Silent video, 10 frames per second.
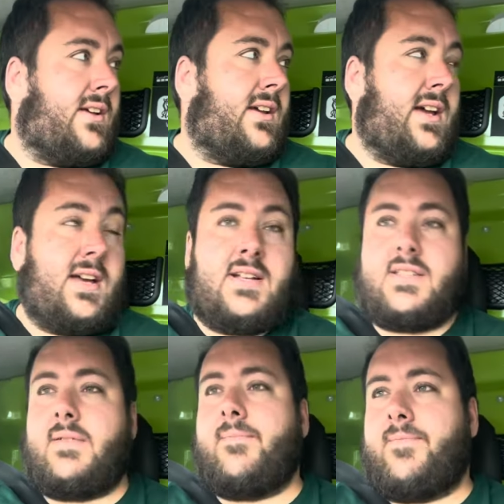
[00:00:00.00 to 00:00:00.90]
is
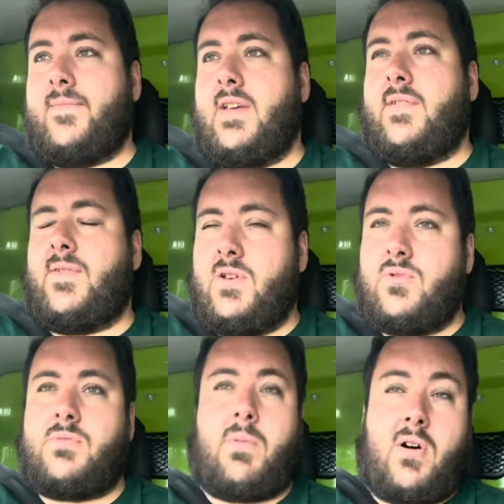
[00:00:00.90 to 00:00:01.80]
if you
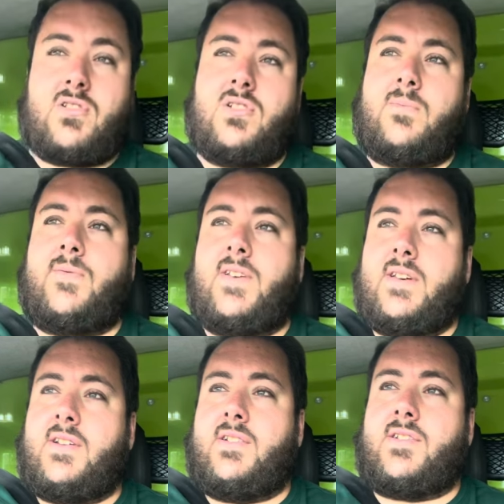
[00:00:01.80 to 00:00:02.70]
spot something
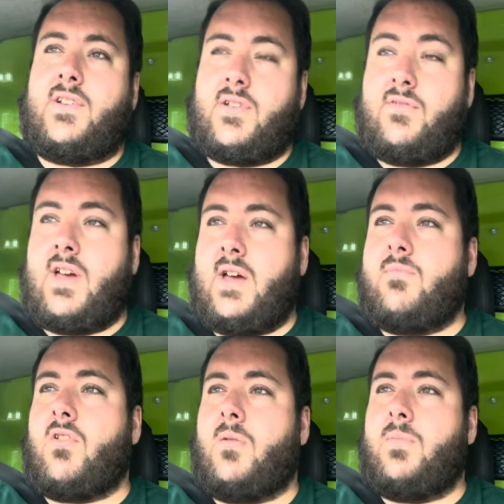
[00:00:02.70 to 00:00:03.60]
that's going to create a
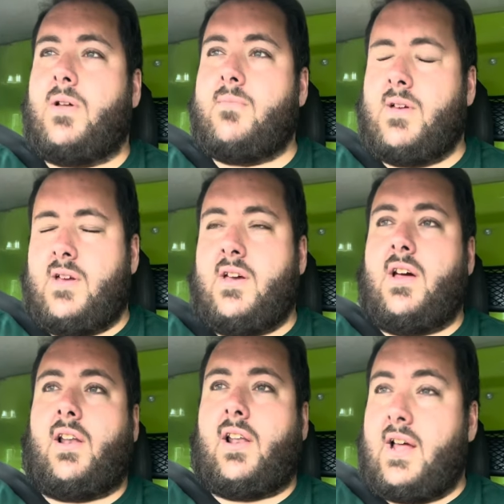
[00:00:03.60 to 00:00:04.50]
problem,
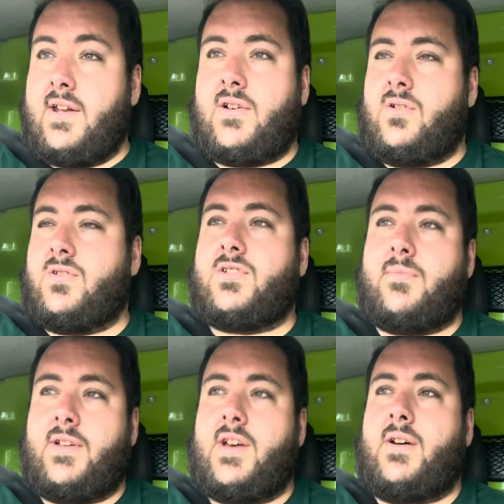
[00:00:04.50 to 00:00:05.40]
let the customer
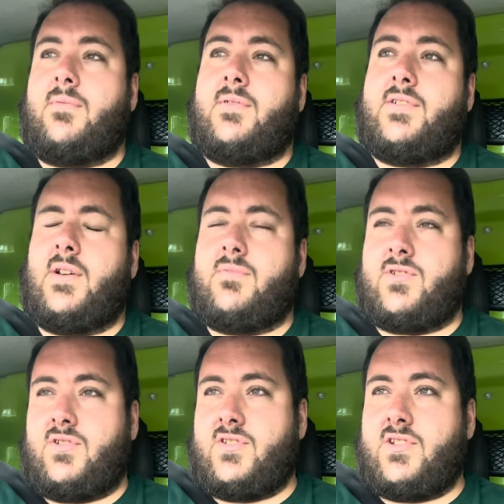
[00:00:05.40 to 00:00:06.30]
know. Don't
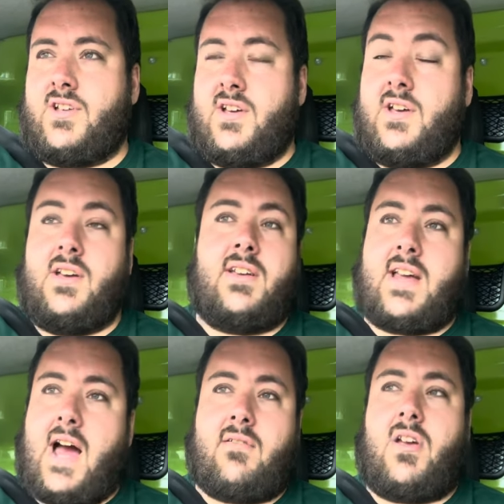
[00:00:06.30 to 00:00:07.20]
just
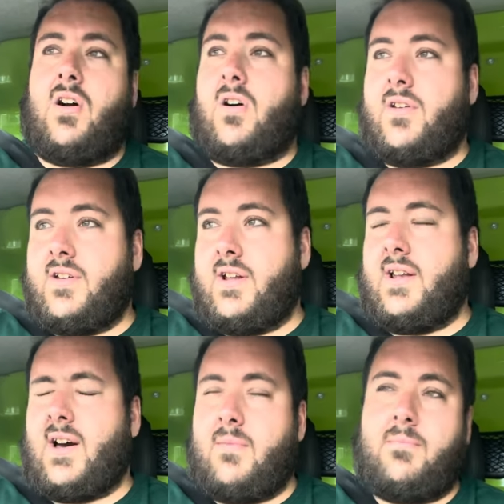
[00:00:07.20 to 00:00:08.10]
carry on.
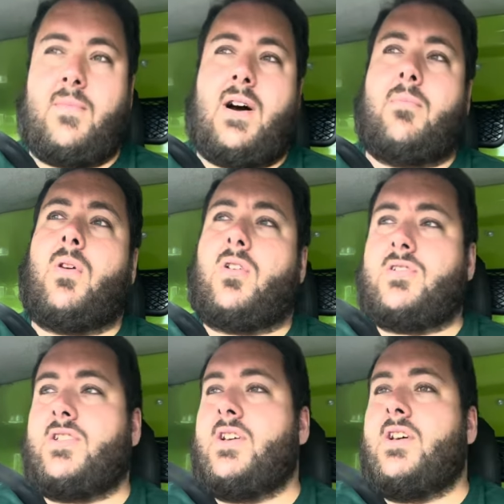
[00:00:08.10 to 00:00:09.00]
And I'm
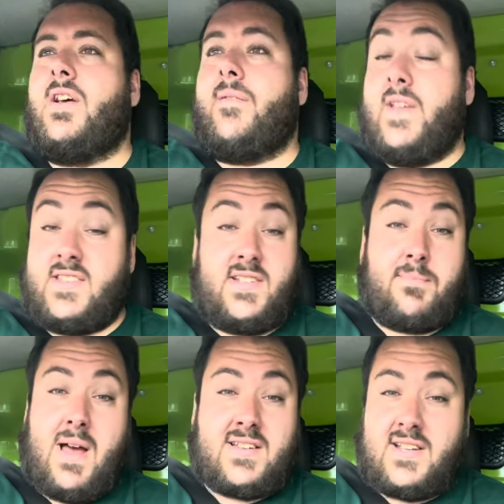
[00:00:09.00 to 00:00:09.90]
not, this is the
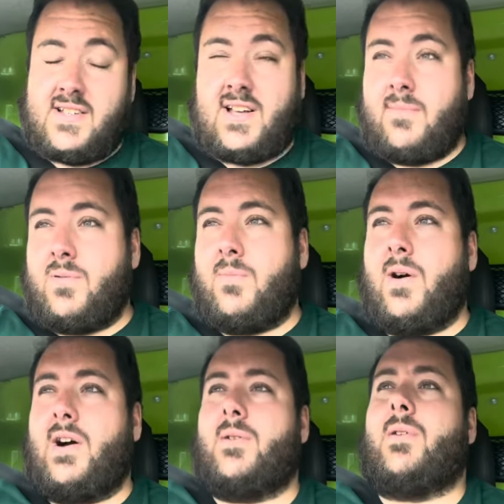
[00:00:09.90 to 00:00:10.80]
best example,
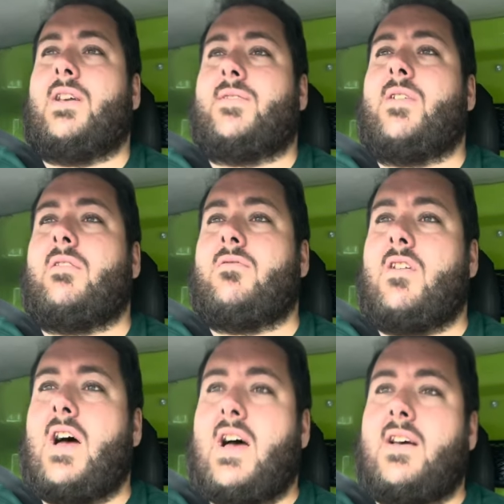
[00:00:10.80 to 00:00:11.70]
by the way. It's very
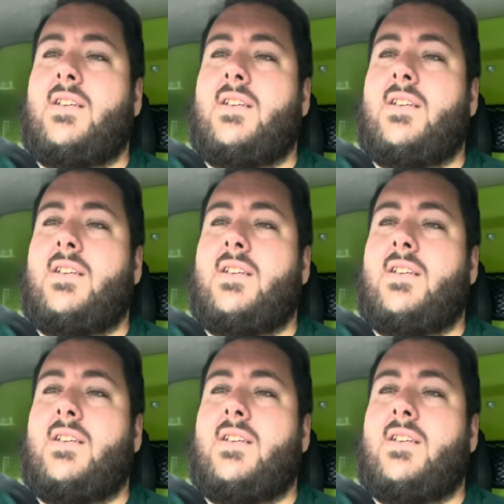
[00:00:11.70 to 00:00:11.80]
rare